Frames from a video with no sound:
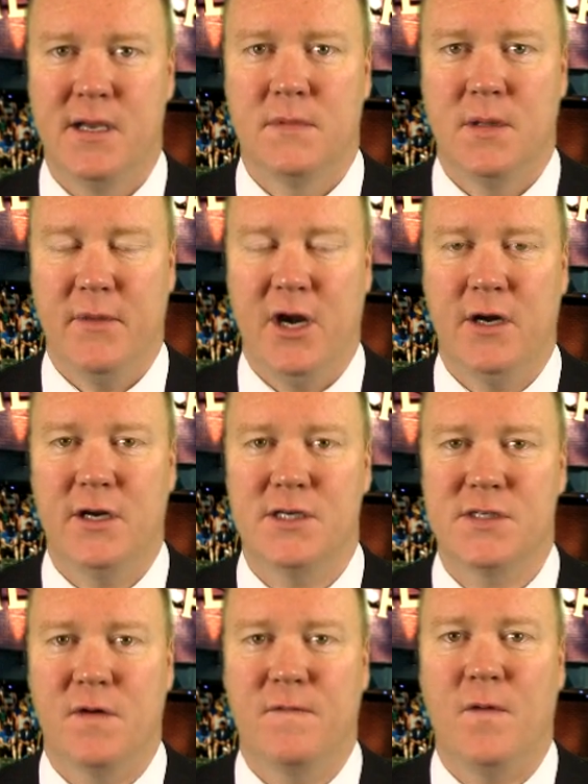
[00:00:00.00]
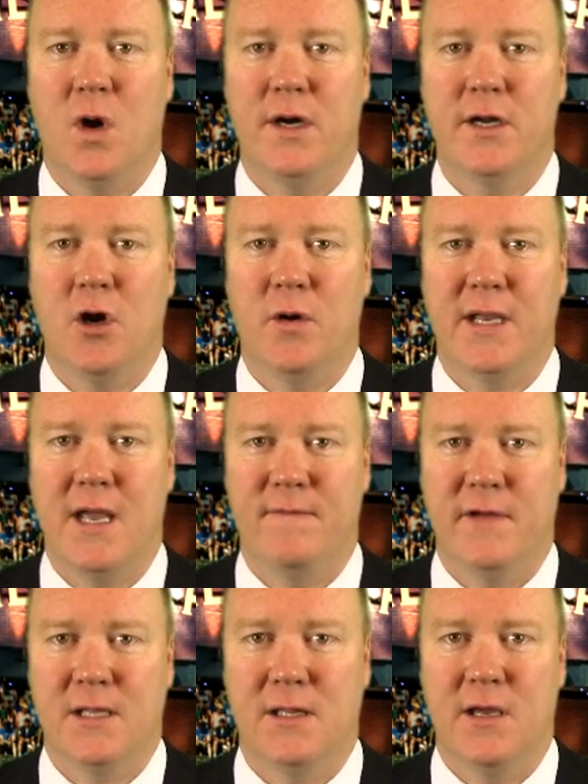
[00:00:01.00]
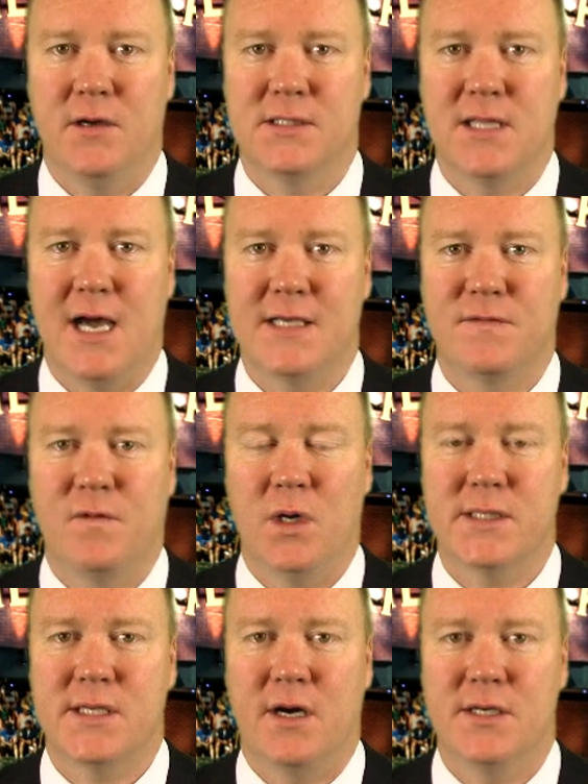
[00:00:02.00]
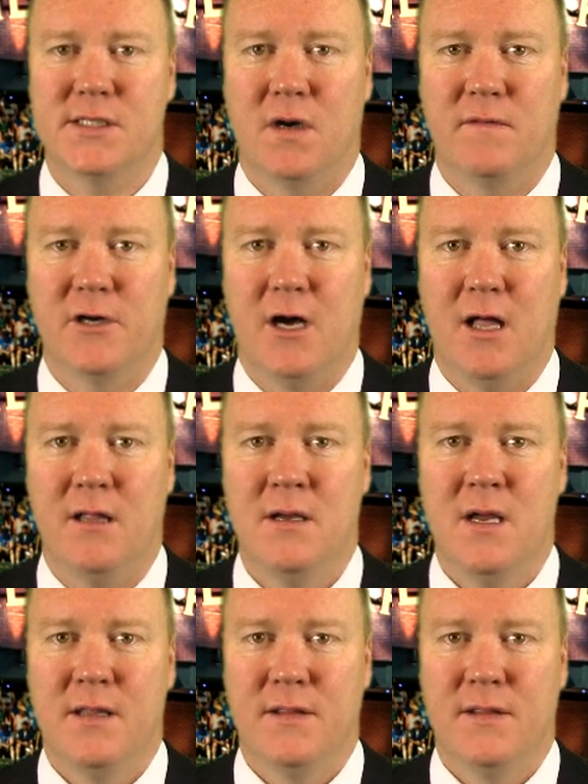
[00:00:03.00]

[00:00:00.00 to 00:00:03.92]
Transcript: The Mariners are 4-0 in Gaviglio's last 4 starts overall,